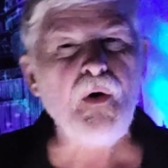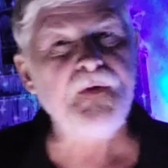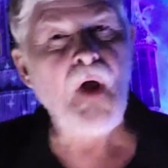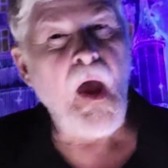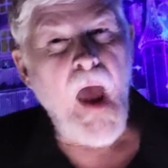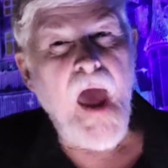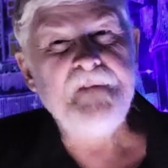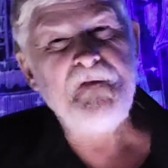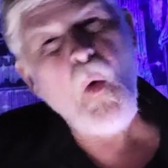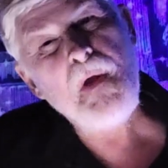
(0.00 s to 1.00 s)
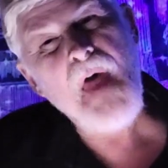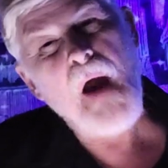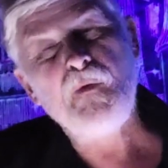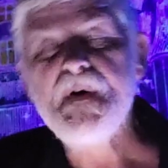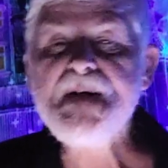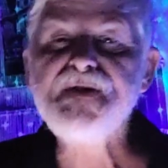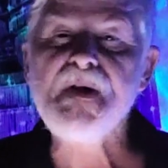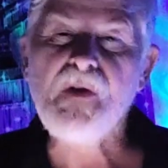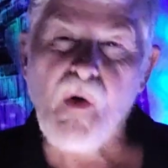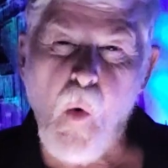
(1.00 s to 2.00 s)
world. And for that
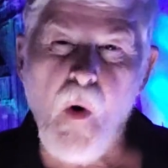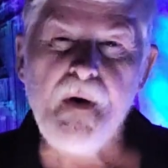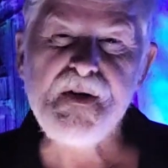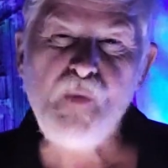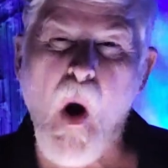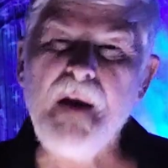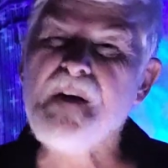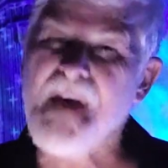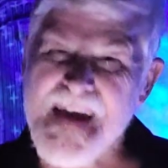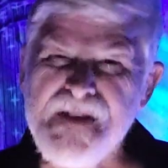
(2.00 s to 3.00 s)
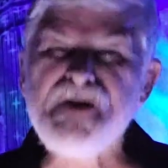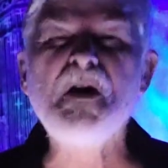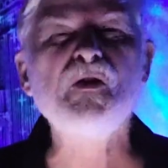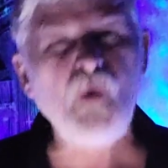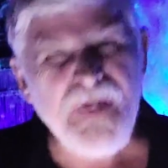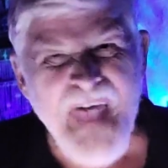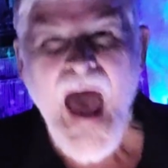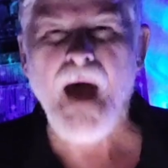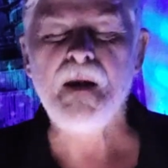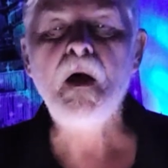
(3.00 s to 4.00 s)
reason, the Lord is wanting to institute
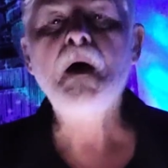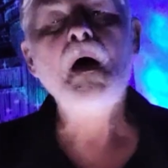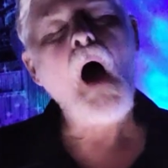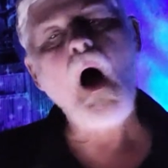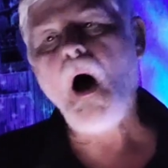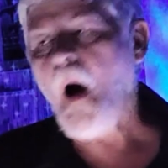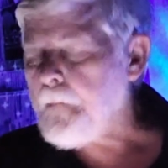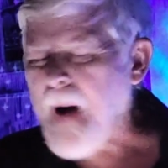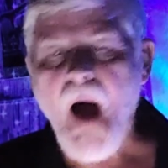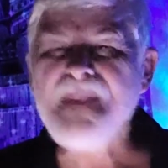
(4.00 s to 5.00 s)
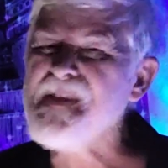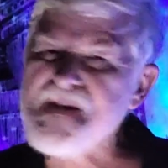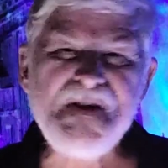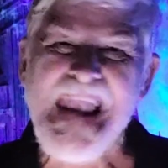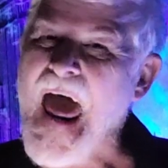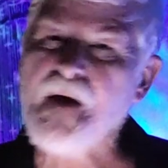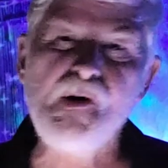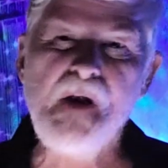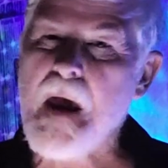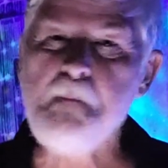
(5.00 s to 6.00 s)
that uh, upon this
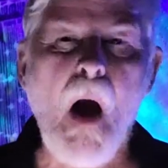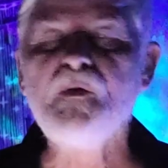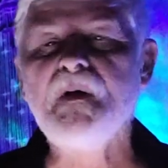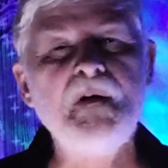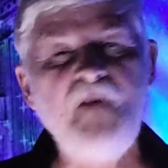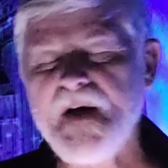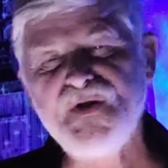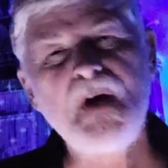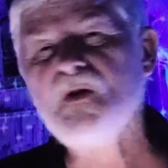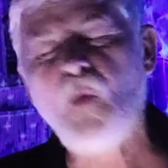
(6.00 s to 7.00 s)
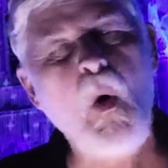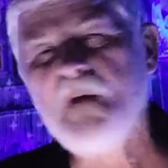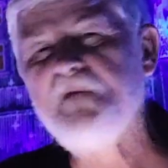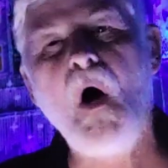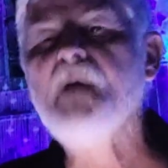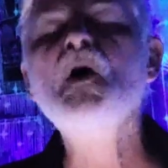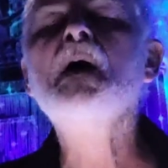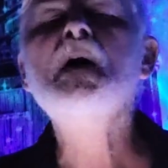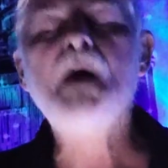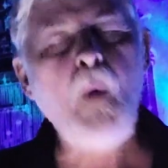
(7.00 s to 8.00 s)
latter day mountain of Isaiah 25.
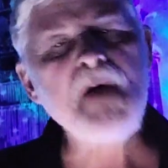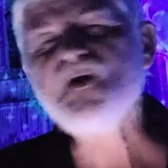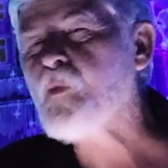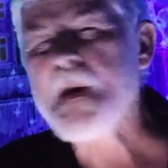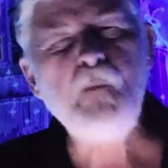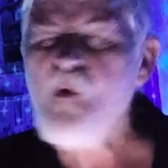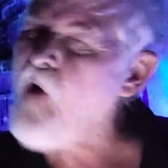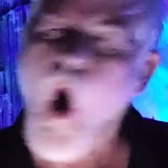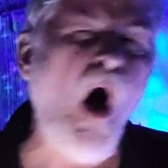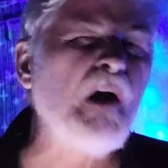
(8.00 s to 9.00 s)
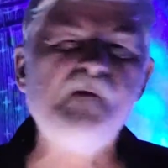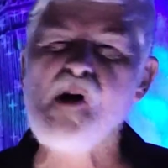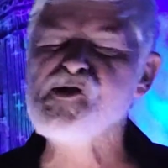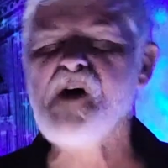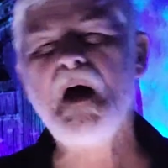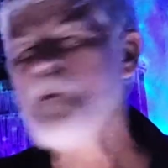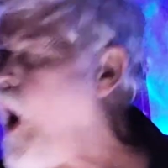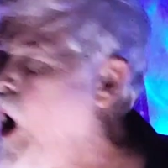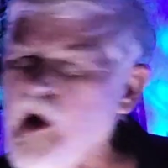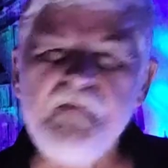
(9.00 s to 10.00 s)
He wants to remove all of our shame,
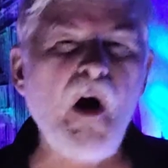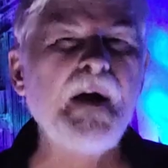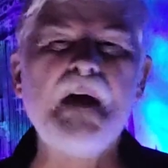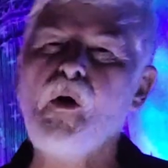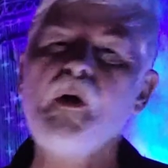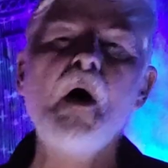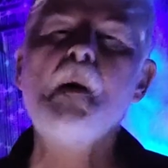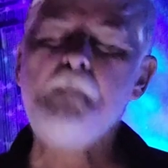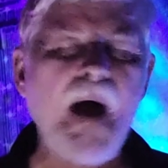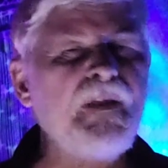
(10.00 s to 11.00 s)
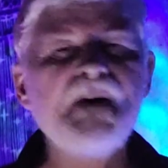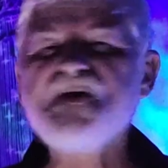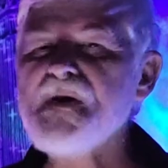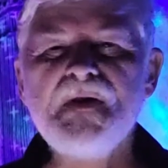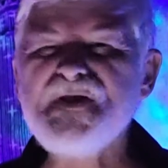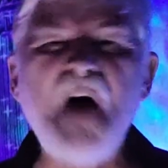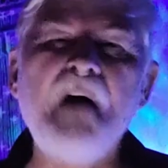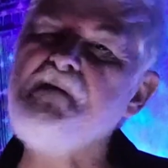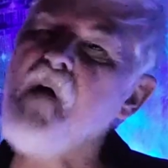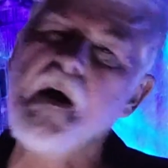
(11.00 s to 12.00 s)
all of our guilt by the
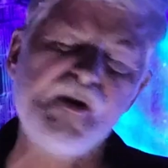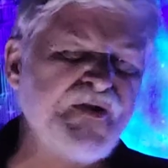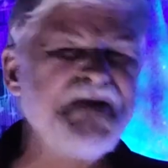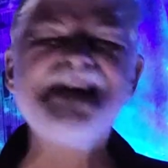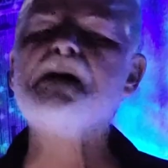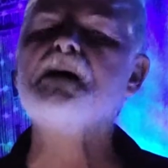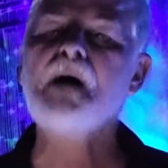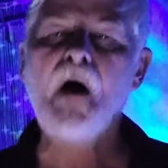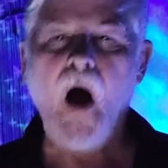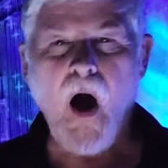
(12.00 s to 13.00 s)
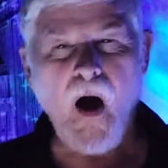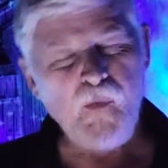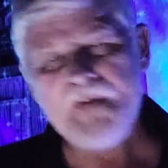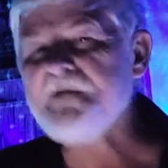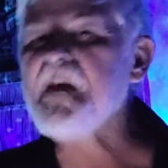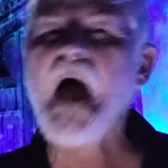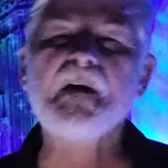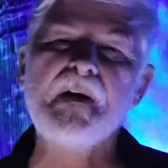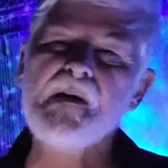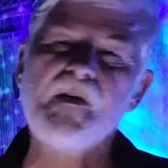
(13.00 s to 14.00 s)
sapphire sea, uh,
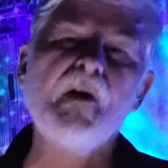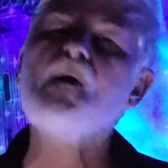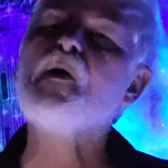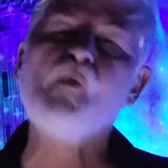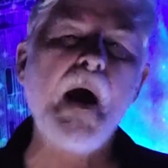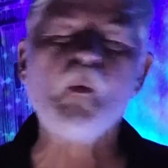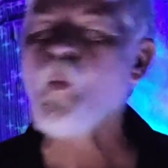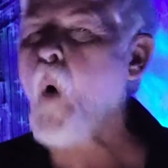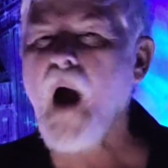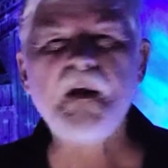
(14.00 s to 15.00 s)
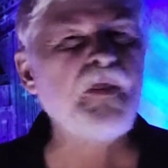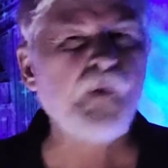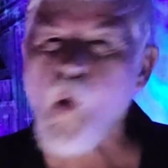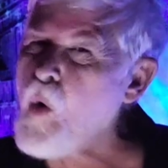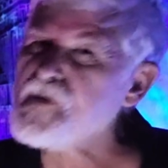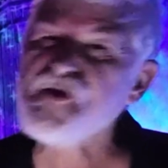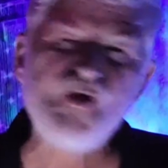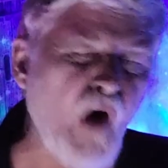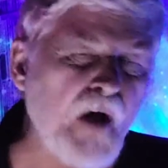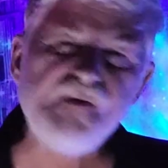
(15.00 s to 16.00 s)
reflecting the great white throne's
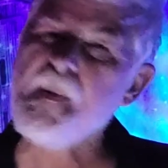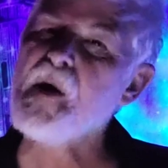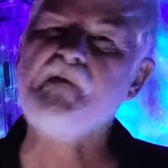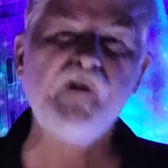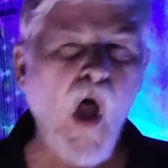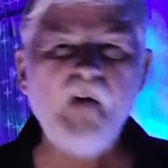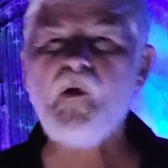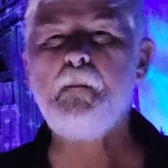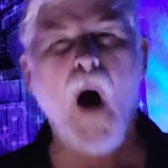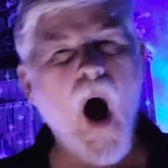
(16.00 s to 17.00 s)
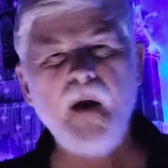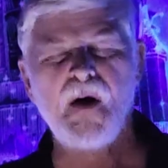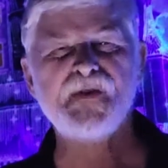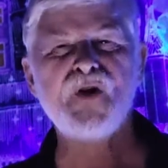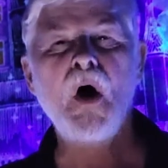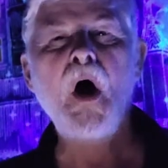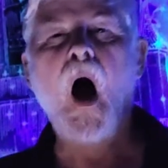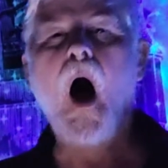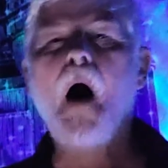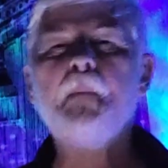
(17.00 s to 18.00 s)
judgment of love upon us
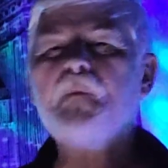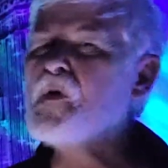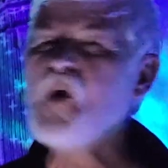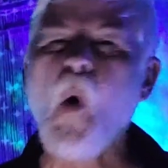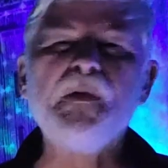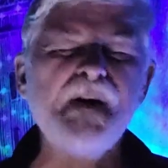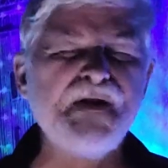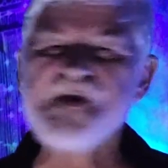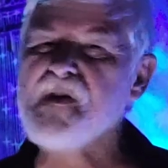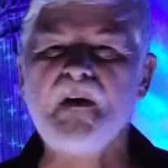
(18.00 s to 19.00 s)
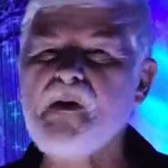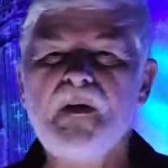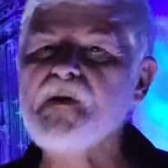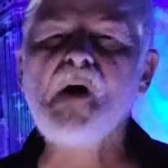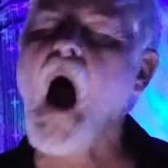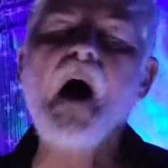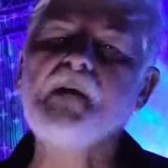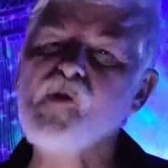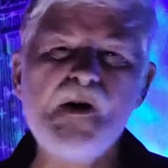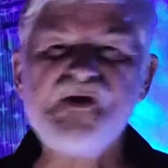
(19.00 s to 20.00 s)
um, know this, the, the God
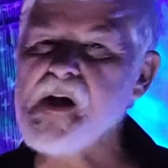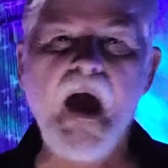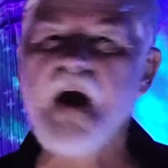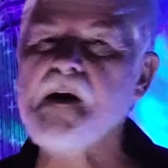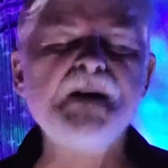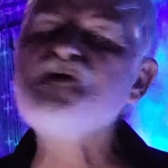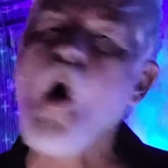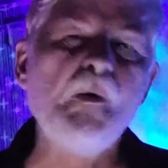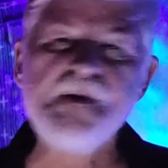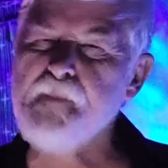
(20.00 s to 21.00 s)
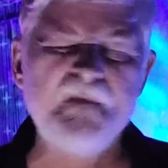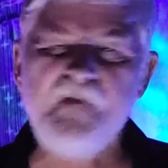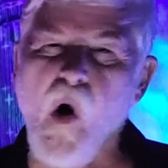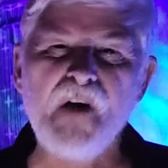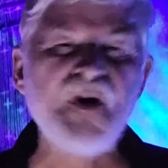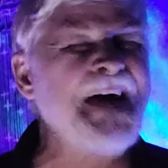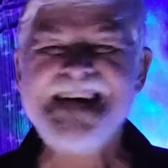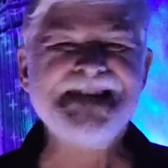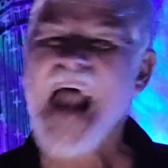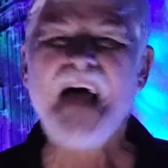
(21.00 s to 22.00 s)
of Christianity has always been false.
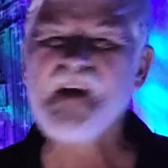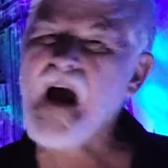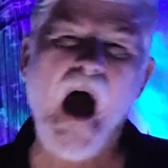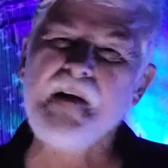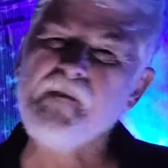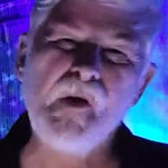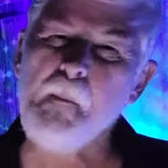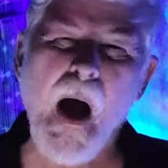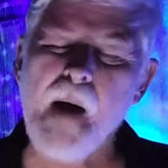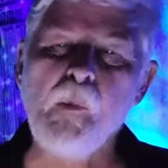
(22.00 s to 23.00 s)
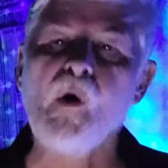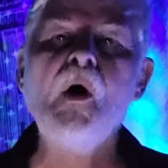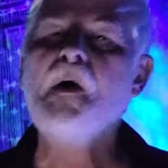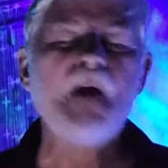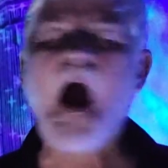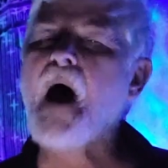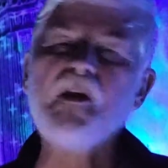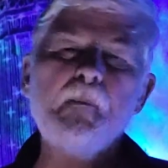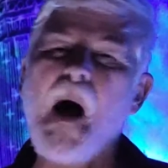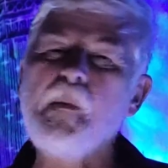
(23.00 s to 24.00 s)
He's not the God of the Bible. The God
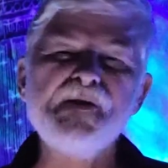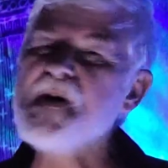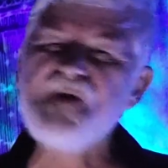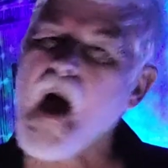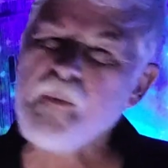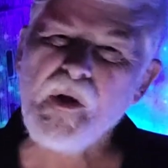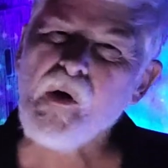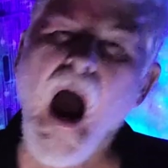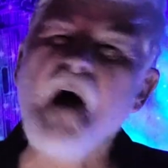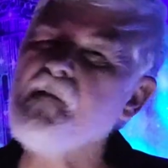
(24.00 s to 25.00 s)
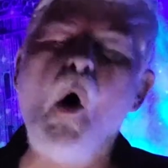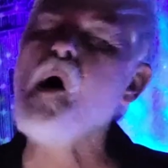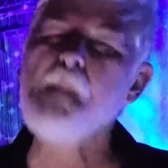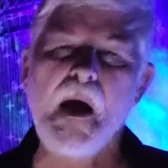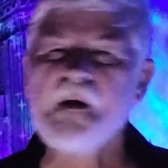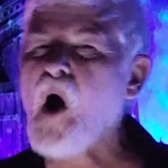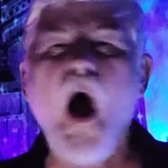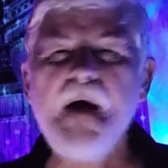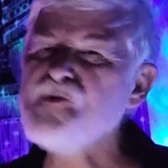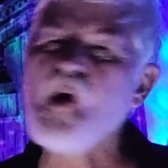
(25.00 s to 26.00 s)
of the Bible says, I'm the God of all
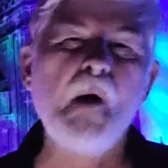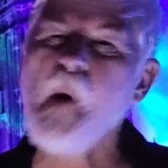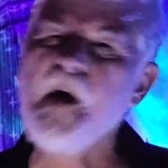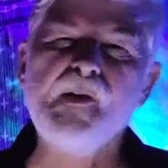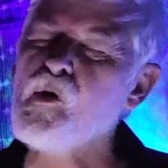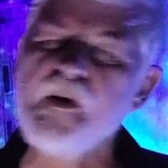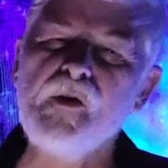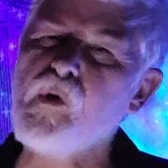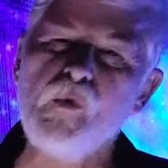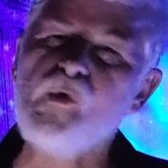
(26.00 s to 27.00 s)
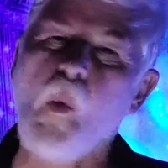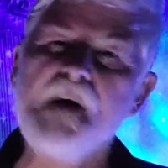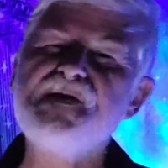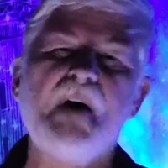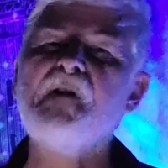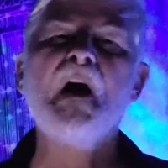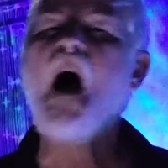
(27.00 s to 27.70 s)
mankind, Jeremiah 32, 27.